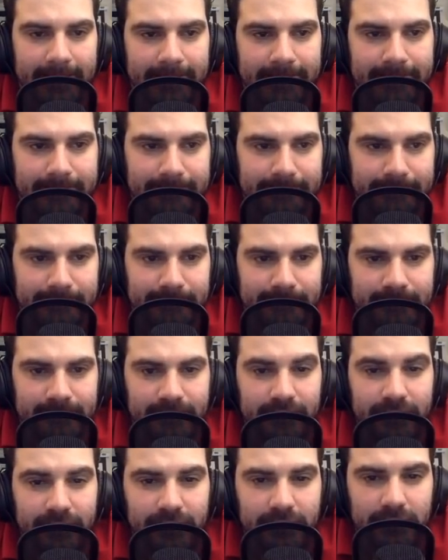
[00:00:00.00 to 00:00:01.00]

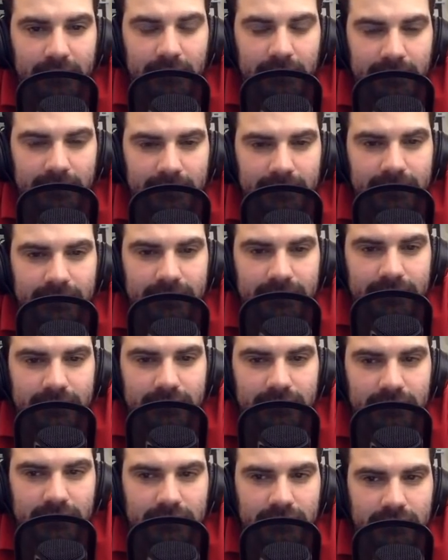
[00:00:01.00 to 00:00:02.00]

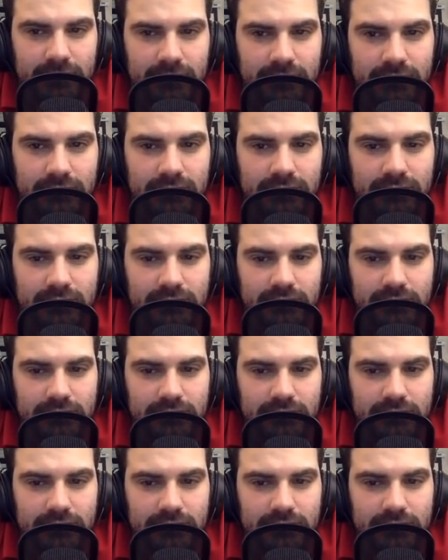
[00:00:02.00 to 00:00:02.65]
[no speech]